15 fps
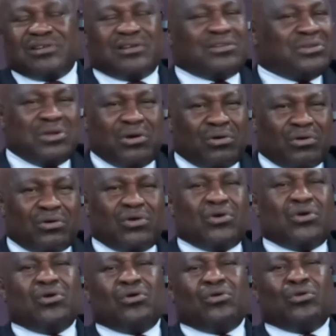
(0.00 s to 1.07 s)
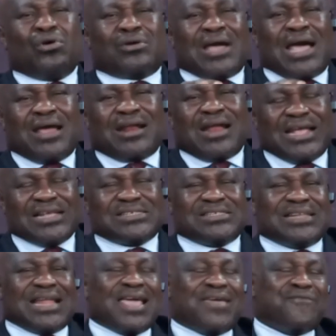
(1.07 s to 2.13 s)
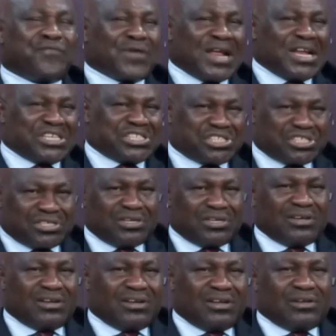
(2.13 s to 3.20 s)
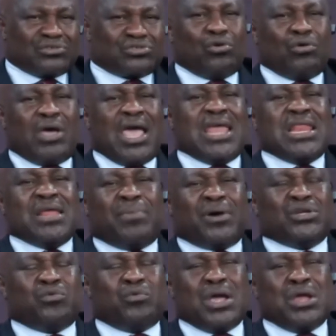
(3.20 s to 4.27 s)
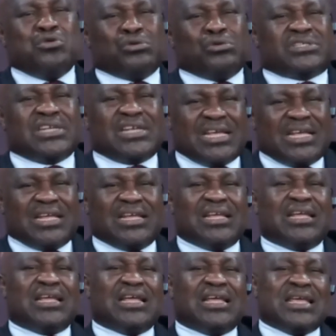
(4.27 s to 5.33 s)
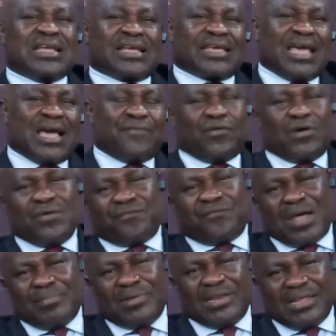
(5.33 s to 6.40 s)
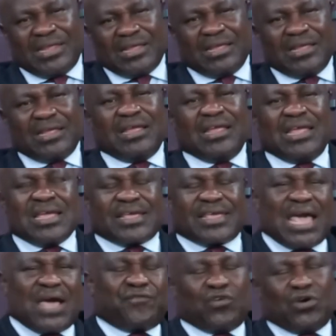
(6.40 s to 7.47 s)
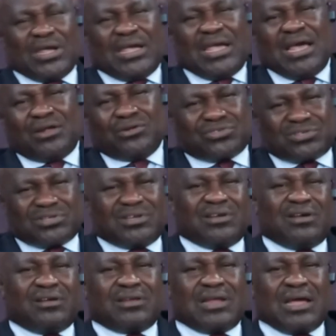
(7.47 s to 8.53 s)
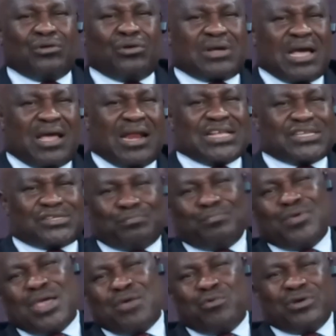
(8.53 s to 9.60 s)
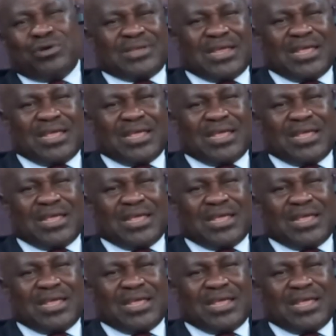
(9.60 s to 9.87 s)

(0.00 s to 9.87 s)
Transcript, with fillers: No, local rice na fresh. So anybody wey know say in care for in family, in care for in health. Now local rights where we did.